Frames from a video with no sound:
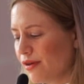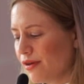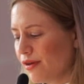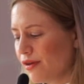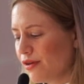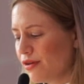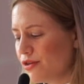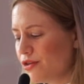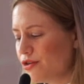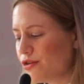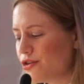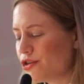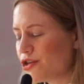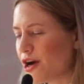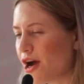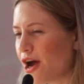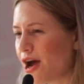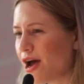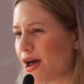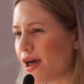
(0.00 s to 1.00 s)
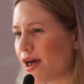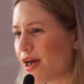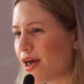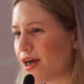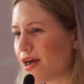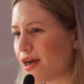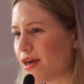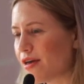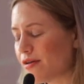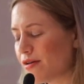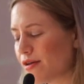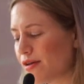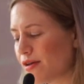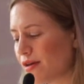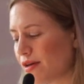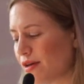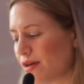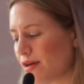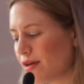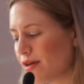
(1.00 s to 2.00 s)
Could you try
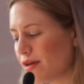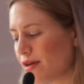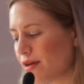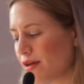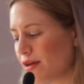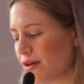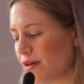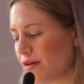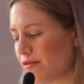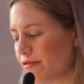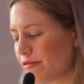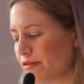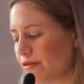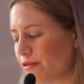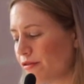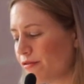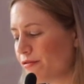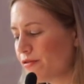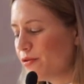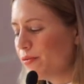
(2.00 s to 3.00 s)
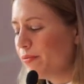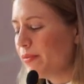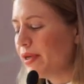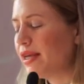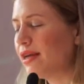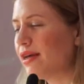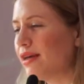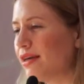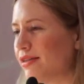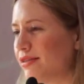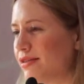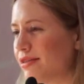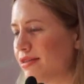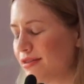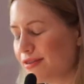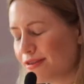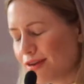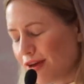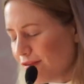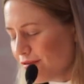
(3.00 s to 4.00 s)
for a few
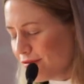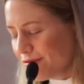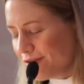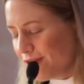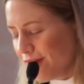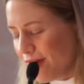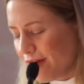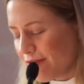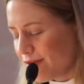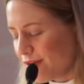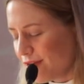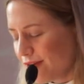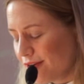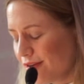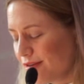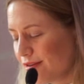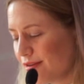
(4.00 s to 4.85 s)
minutes, not forever,